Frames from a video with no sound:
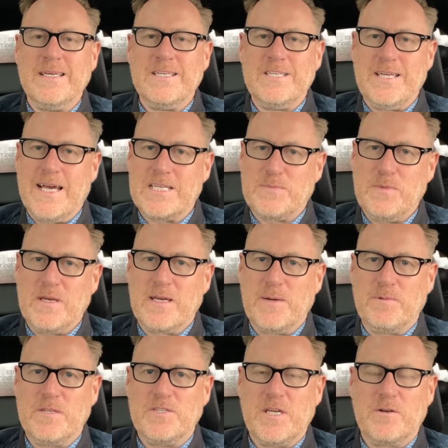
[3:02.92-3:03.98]
She asked me a
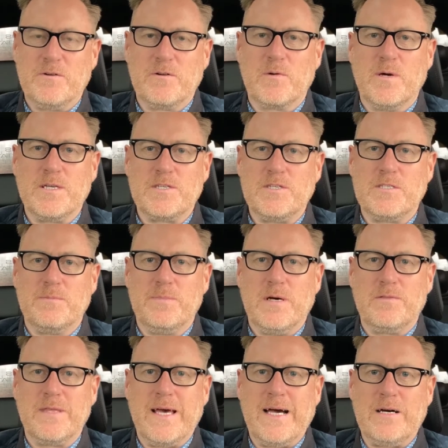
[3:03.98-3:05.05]
couple of general questions
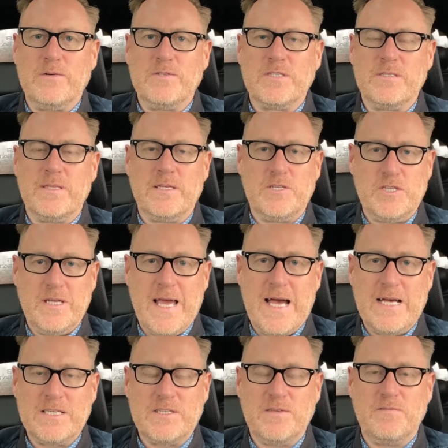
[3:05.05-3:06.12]
about the house, and then she
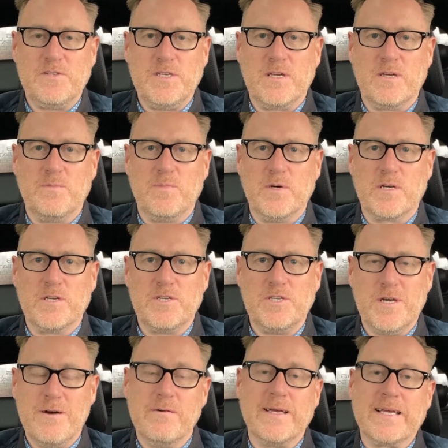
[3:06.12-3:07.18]
asked if she could book a
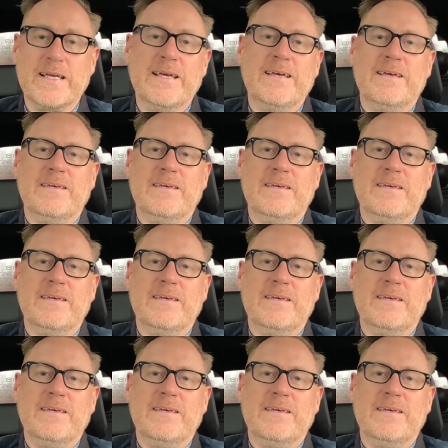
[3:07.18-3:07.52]
showing.